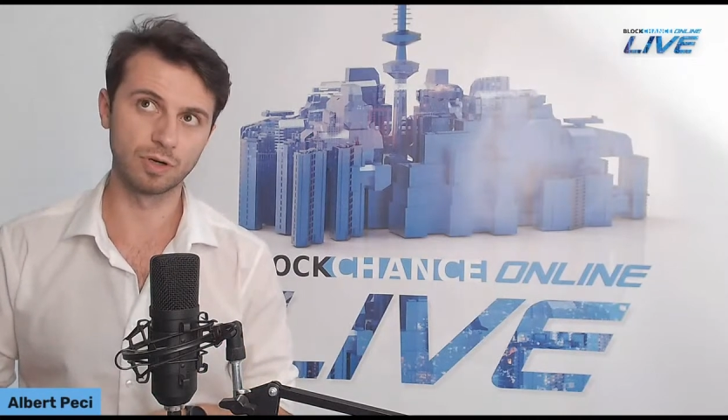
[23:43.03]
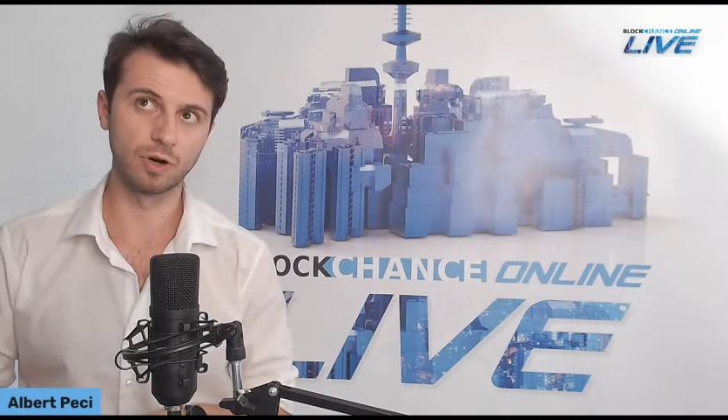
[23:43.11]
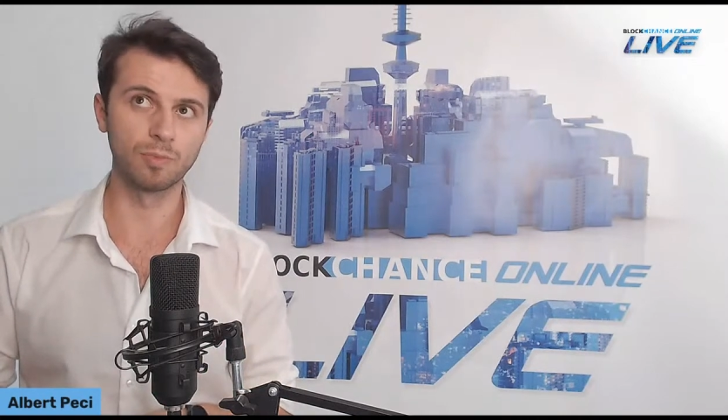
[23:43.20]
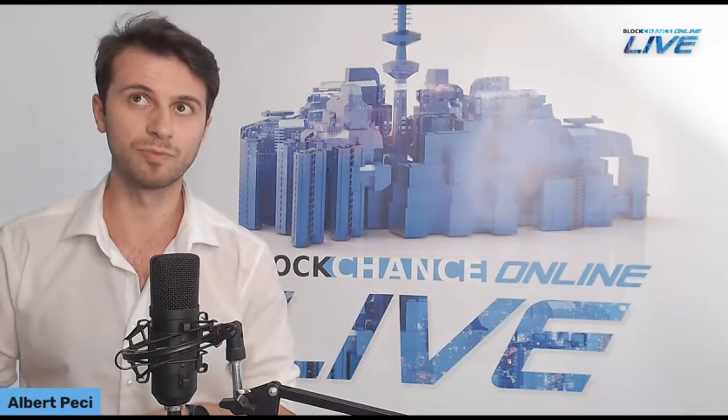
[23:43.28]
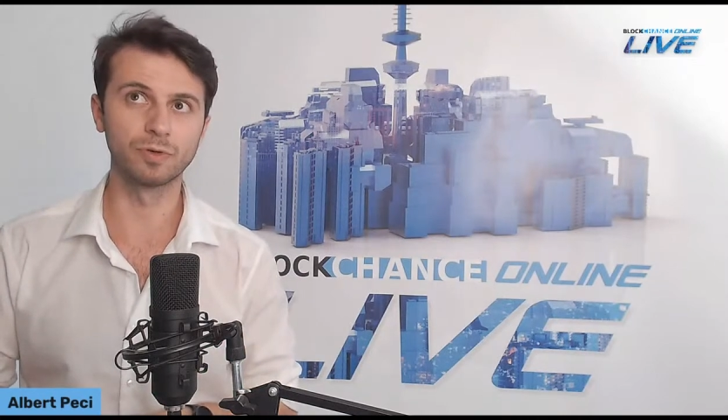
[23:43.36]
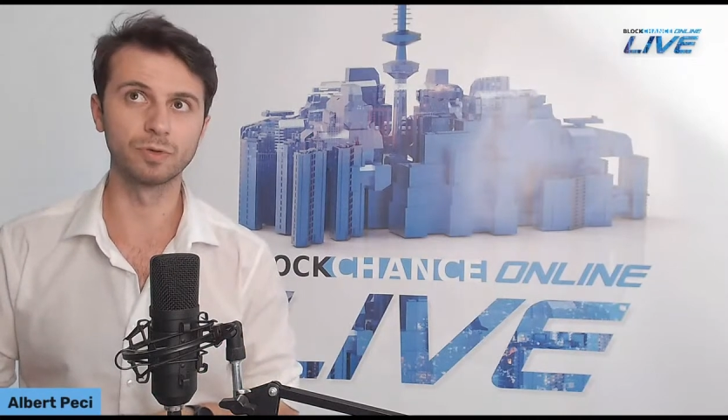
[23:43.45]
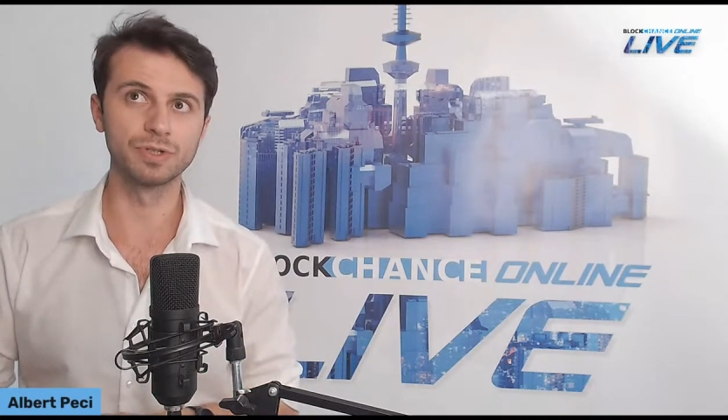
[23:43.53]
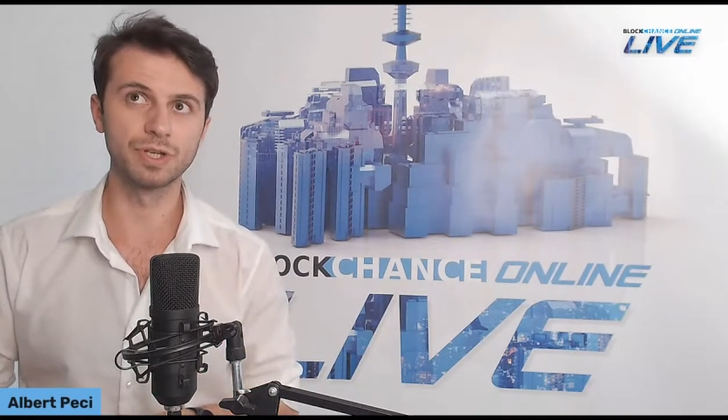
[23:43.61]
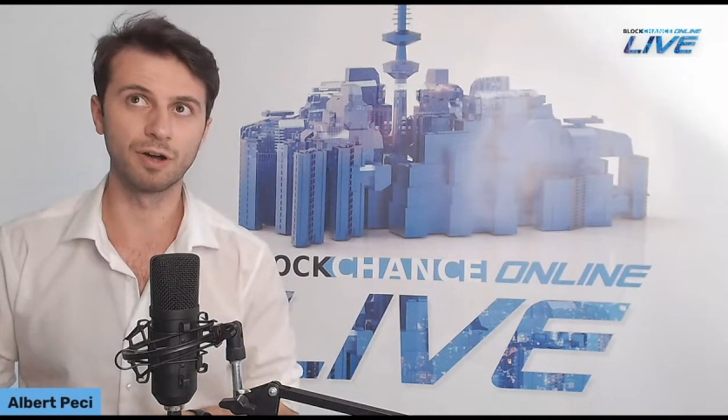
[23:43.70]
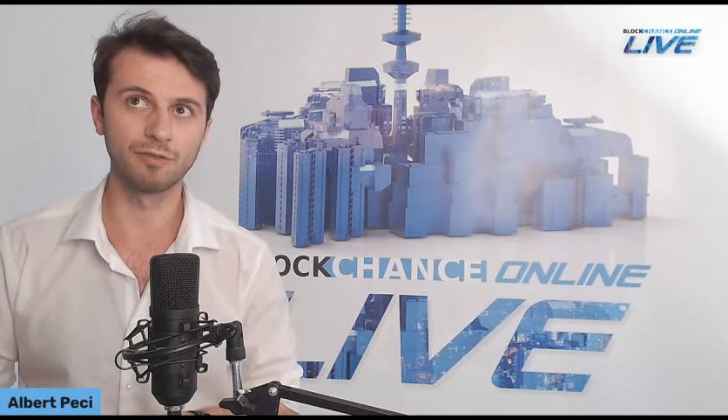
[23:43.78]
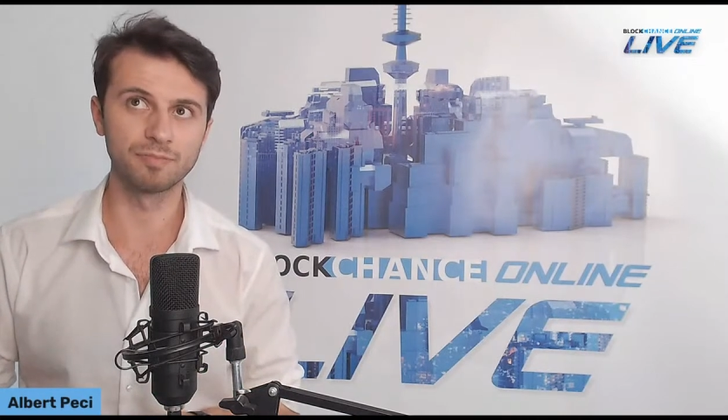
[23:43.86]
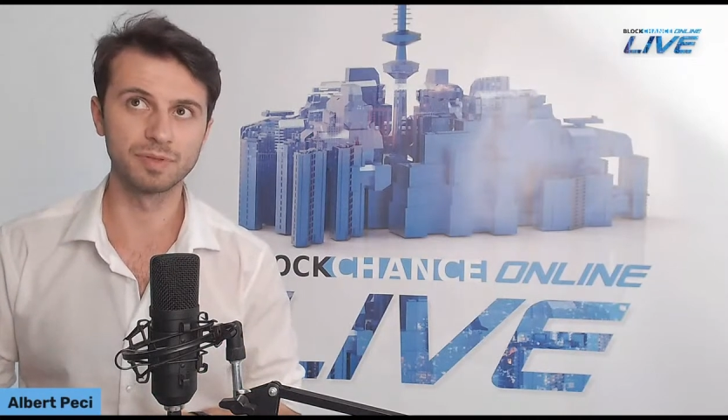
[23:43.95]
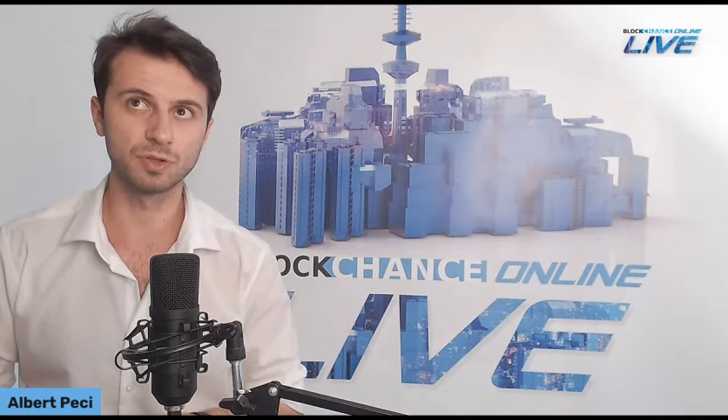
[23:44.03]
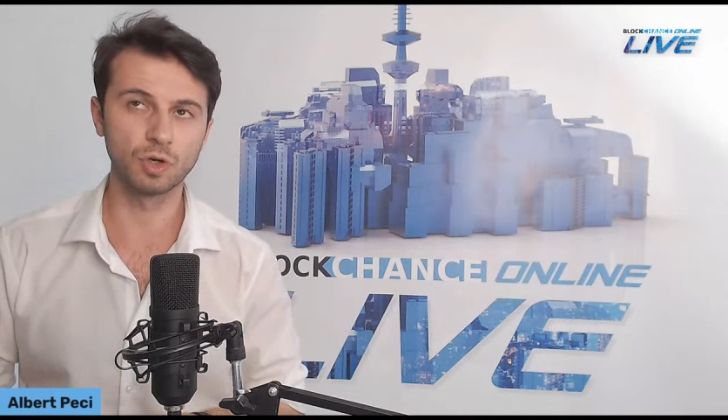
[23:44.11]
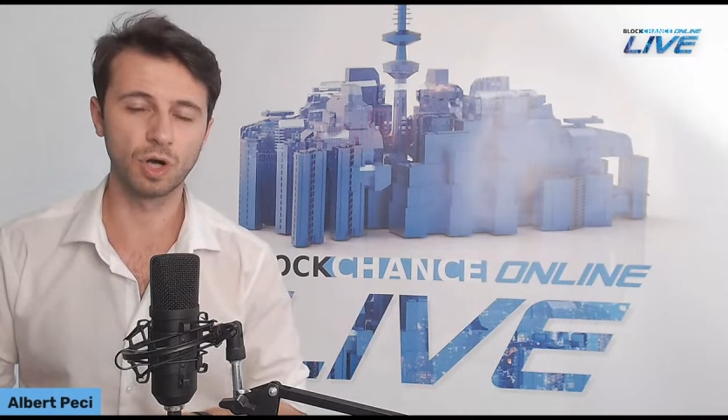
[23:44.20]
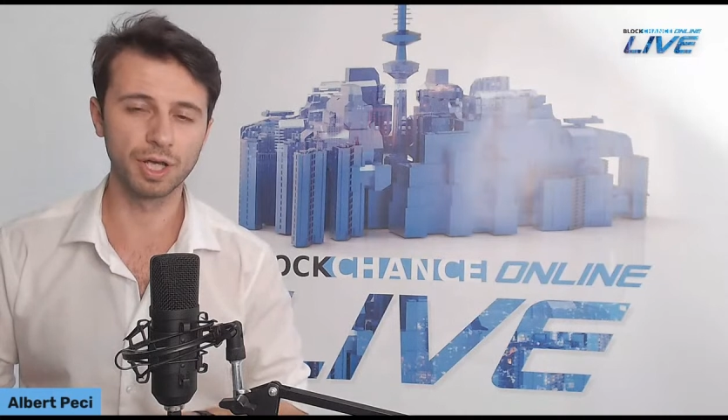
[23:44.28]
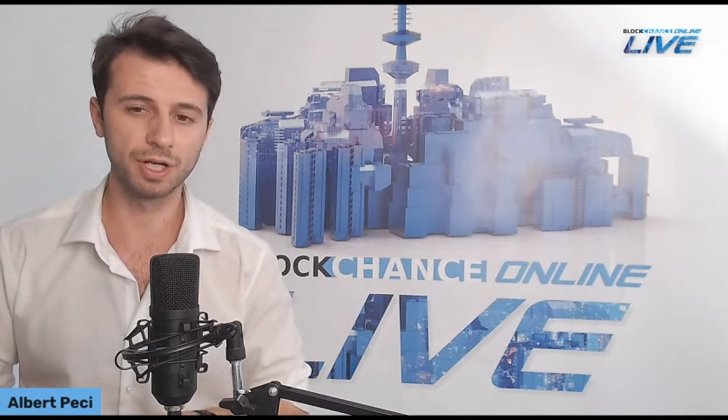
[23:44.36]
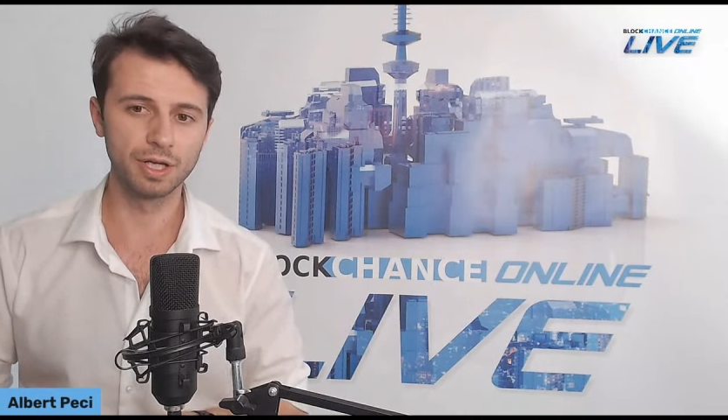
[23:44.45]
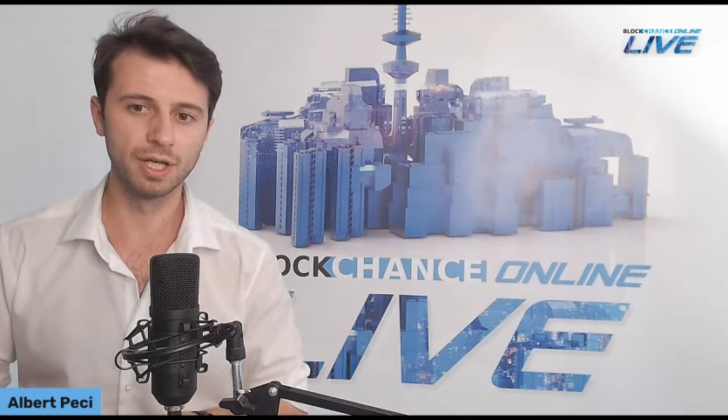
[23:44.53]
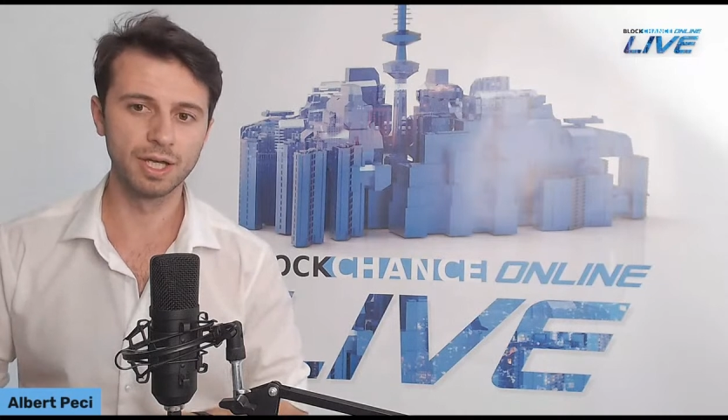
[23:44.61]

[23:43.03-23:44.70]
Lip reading: hopefully, of Bitcoin,